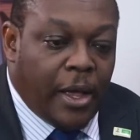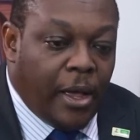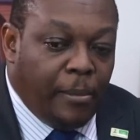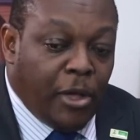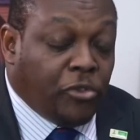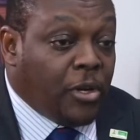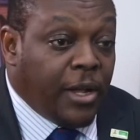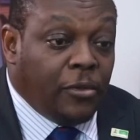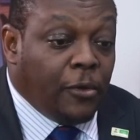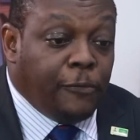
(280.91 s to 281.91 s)
Make sure
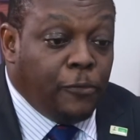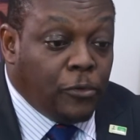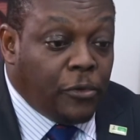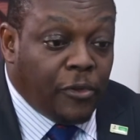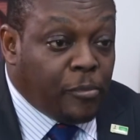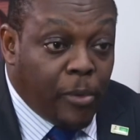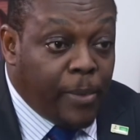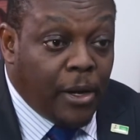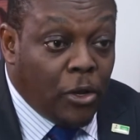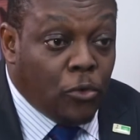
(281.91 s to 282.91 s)
that your food is
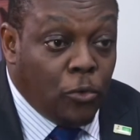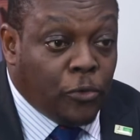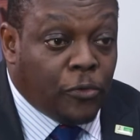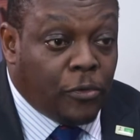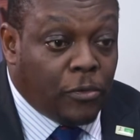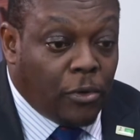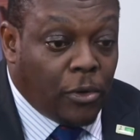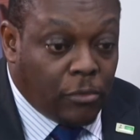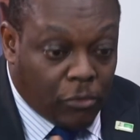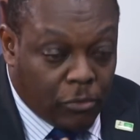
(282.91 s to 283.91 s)
properly cooked,
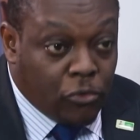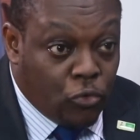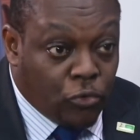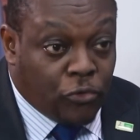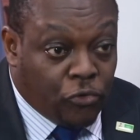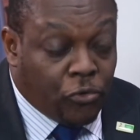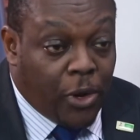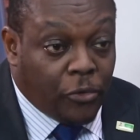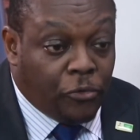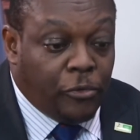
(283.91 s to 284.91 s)
cooked through
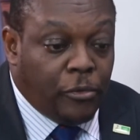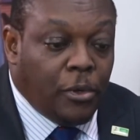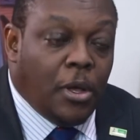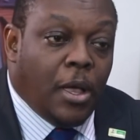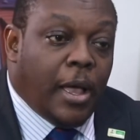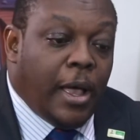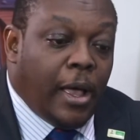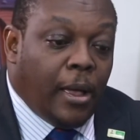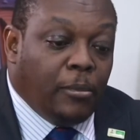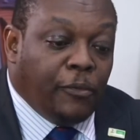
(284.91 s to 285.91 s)
and through
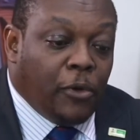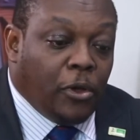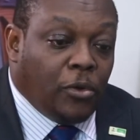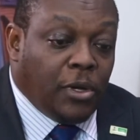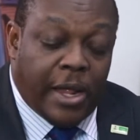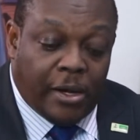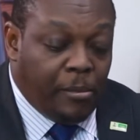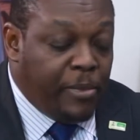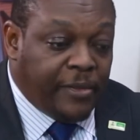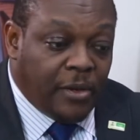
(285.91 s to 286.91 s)
before you do it. And
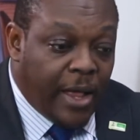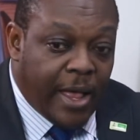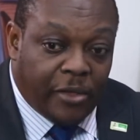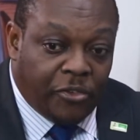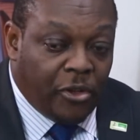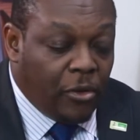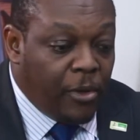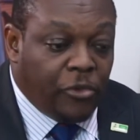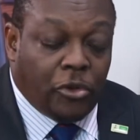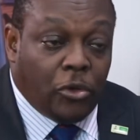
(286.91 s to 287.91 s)
then personal hygiene, you
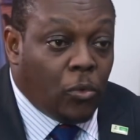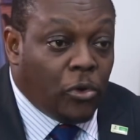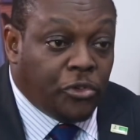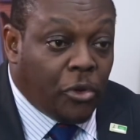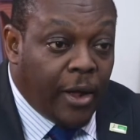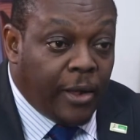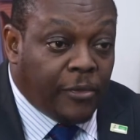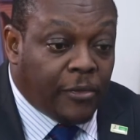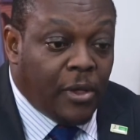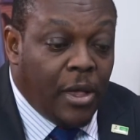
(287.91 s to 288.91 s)
make sure you wash your
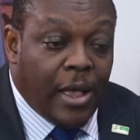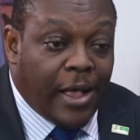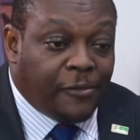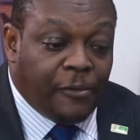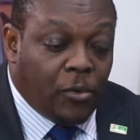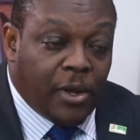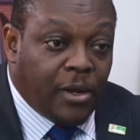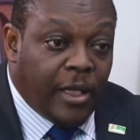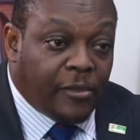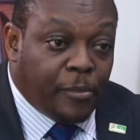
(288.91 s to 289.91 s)
hands as
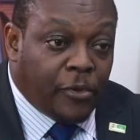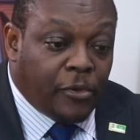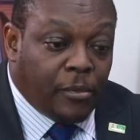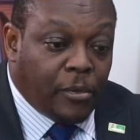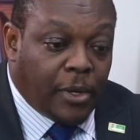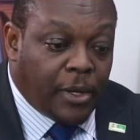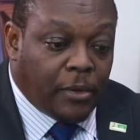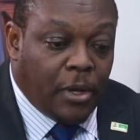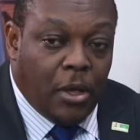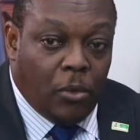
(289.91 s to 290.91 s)
frequently as possible
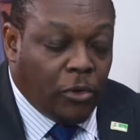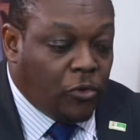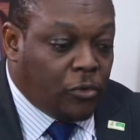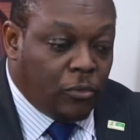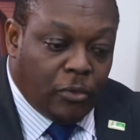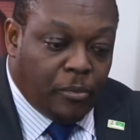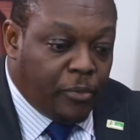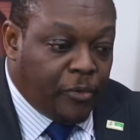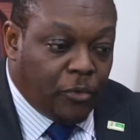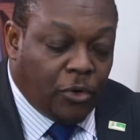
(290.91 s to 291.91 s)
with,
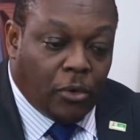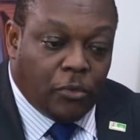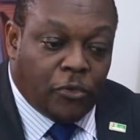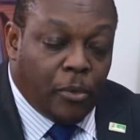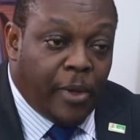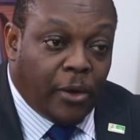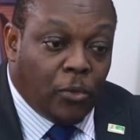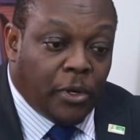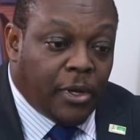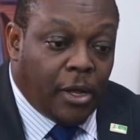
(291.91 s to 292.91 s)
soap and
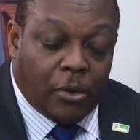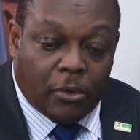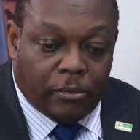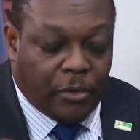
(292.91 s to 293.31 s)
water, or